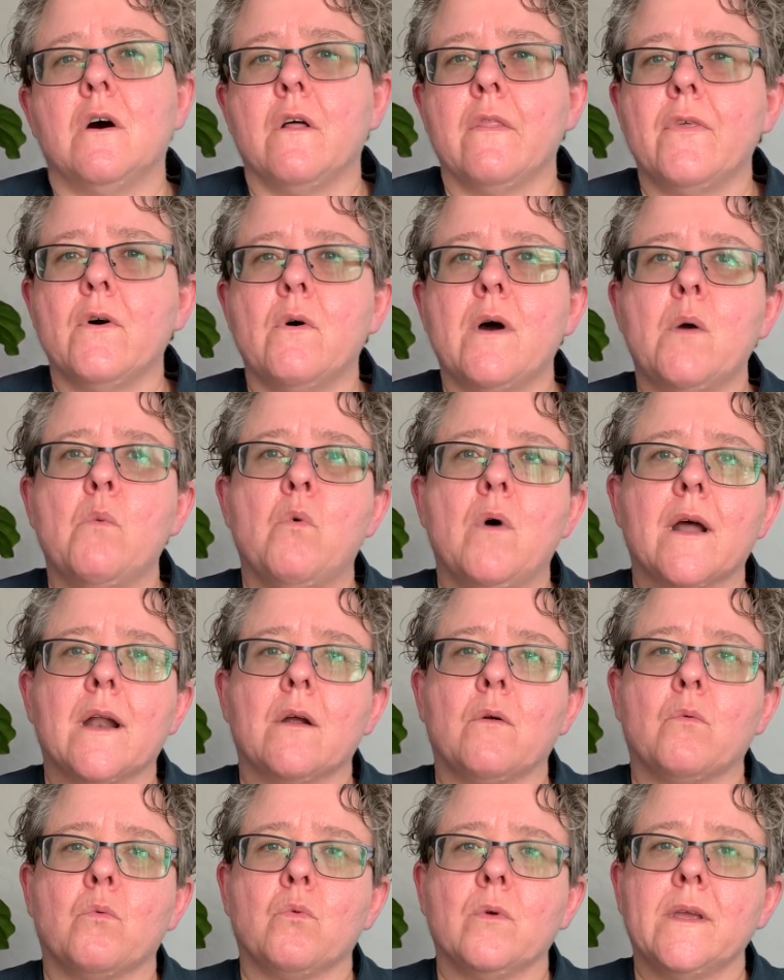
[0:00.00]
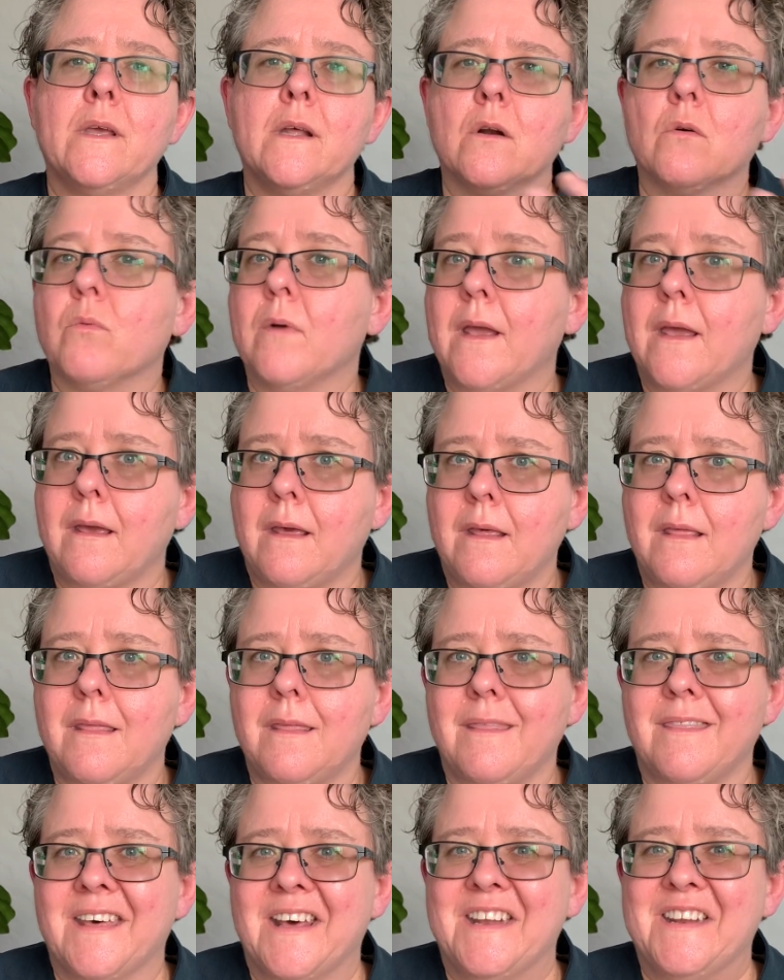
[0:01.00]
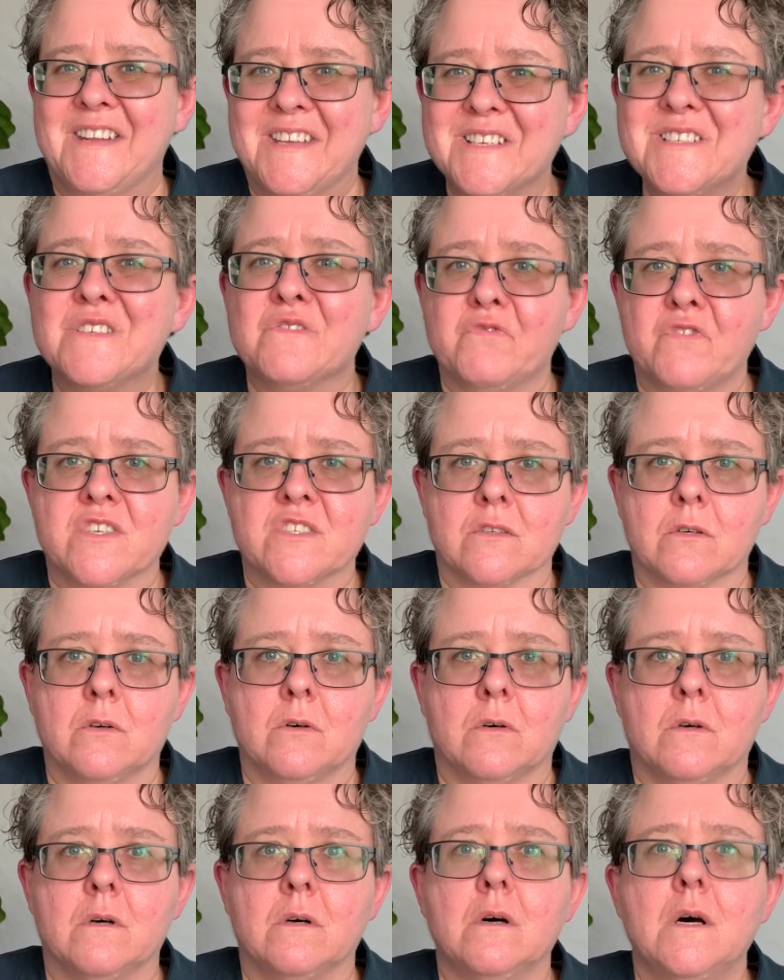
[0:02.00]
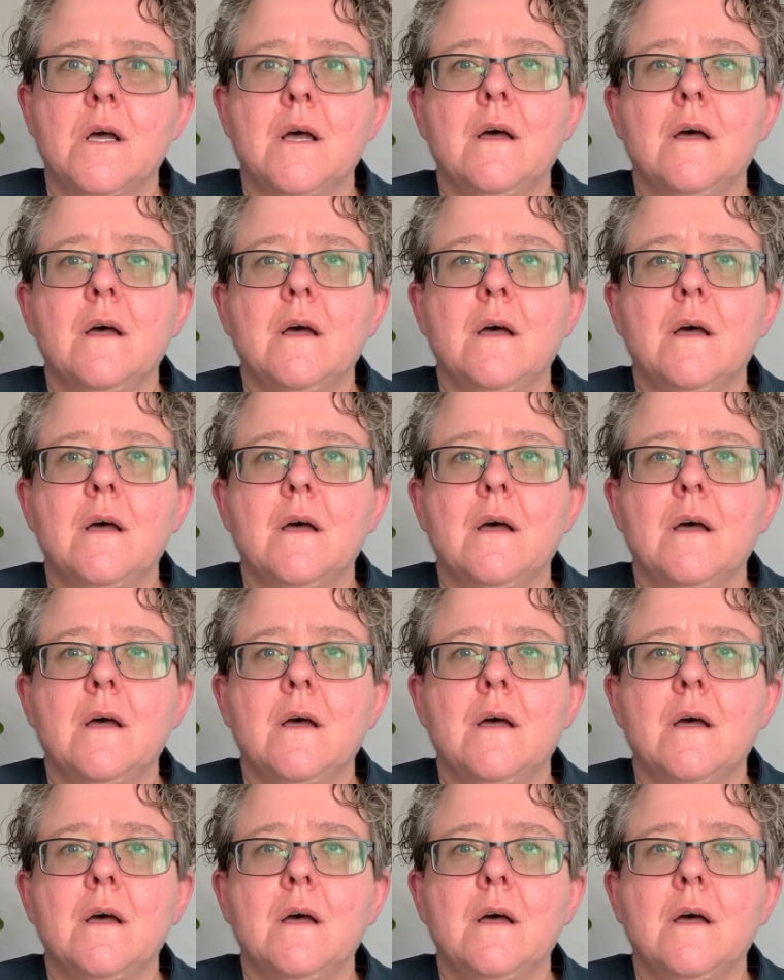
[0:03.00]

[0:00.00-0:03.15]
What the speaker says: although I want to reiterate that it is physical,